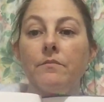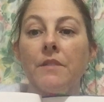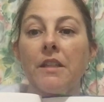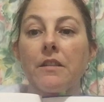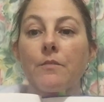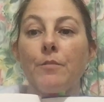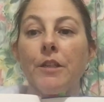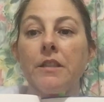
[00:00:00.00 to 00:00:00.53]

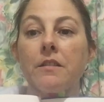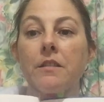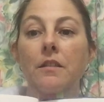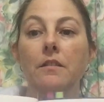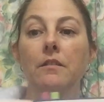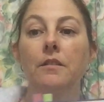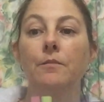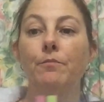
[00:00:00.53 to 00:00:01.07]
That's
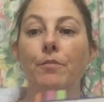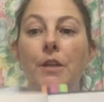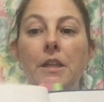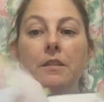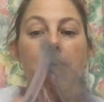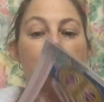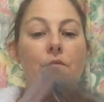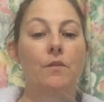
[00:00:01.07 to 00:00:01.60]
basically
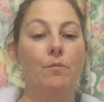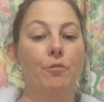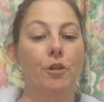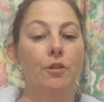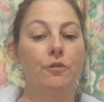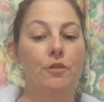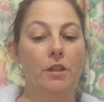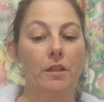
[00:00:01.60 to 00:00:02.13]
parts of the
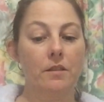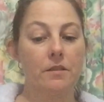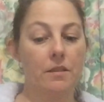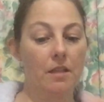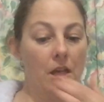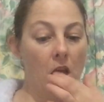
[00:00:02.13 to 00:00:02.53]
project.